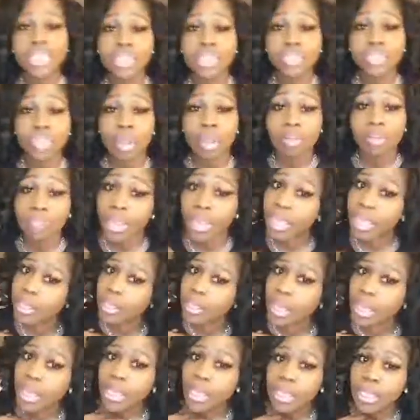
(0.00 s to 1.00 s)
y'all, right?
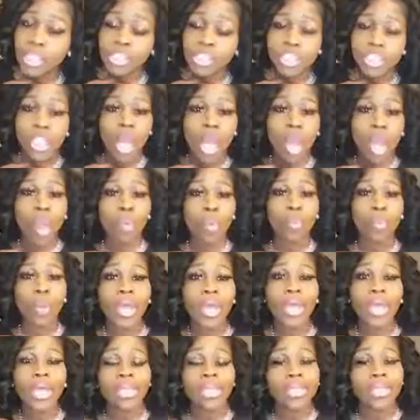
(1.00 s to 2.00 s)
So, what a
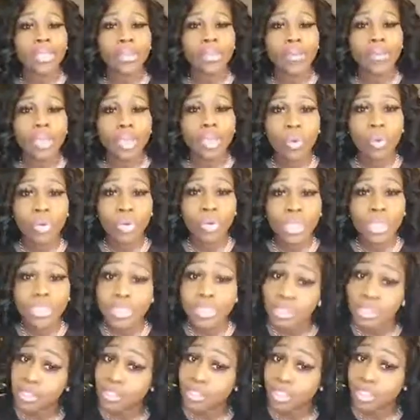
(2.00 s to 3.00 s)
year in
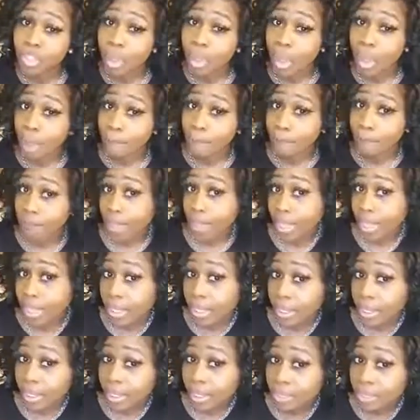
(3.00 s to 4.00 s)
quarantine taught
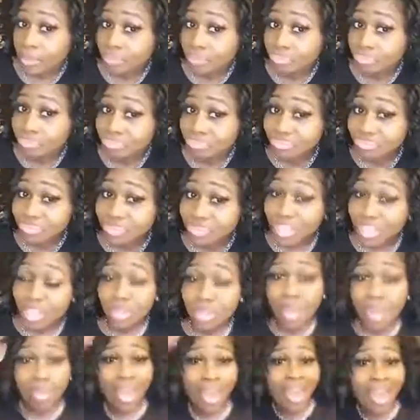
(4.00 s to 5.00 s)
me, you
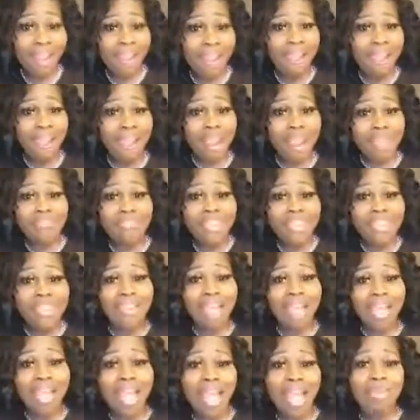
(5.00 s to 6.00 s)
better hurt me
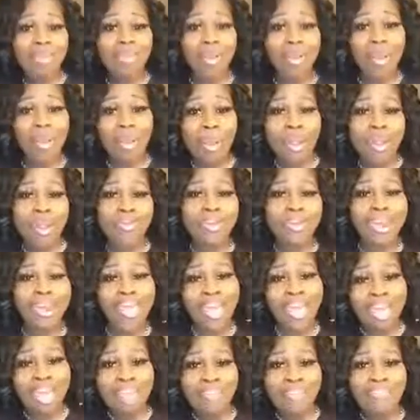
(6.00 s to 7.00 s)
up or
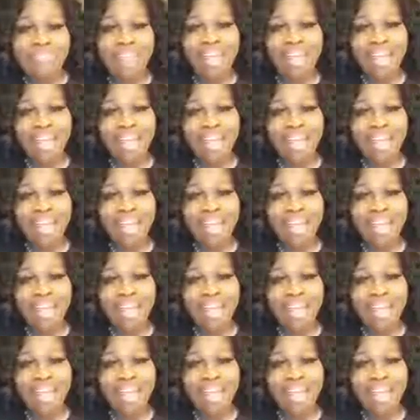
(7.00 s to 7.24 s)
whatever.